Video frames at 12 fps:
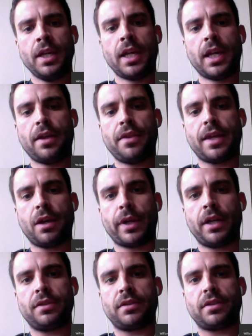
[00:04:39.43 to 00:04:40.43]
and they
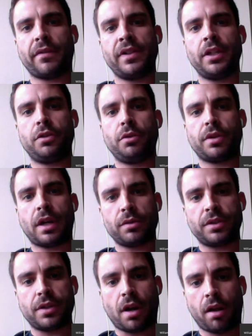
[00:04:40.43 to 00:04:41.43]
raised
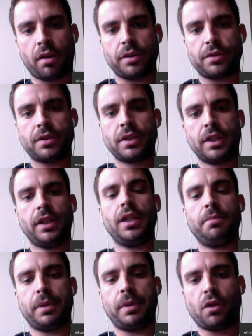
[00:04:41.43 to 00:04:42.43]
$72,000
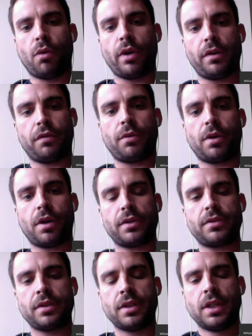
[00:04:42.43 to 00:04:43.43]
in Bitcoin for
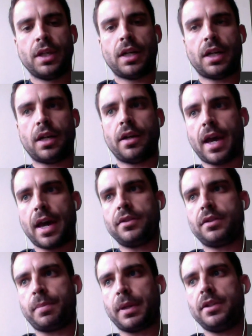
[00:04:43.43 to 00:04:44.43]
us. And
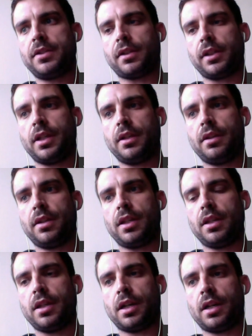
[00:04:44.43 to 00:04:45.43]
that is basically
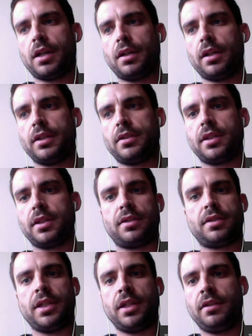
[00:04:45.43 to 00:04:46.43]
it's the
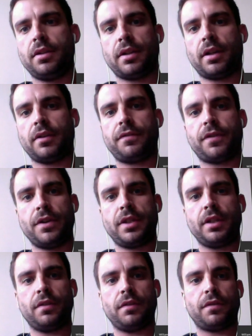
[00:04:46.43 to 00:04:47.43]
seed
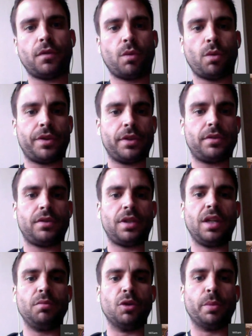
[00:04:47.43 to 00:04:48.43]
funding for this
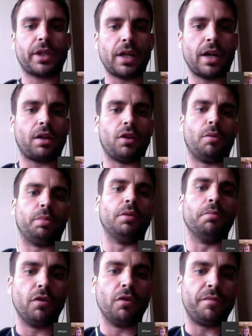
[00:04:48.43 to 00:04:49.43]
Team Rubicon
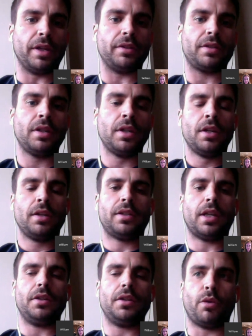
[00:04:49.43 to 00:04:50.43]
Global movement
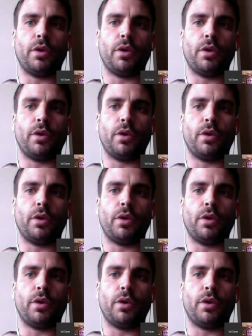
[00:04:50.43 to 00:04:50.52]
that is